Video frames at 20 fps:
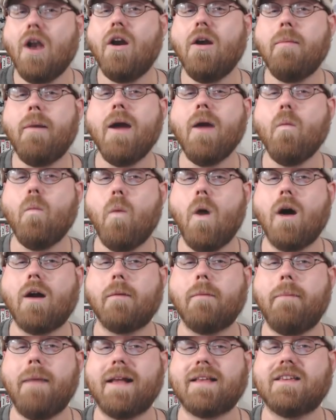Hello everybody,
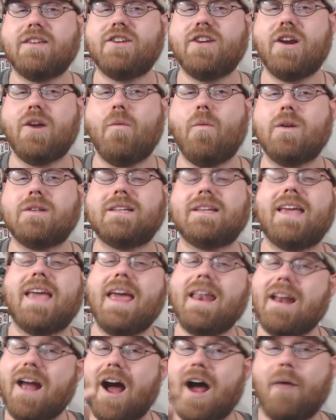welcome back to the channel once
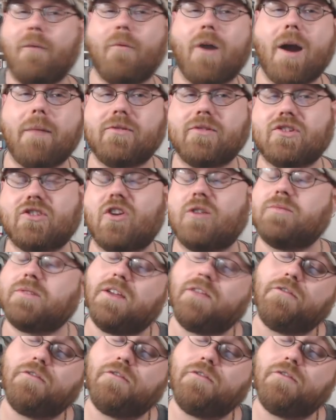again. I'm Robert Storms.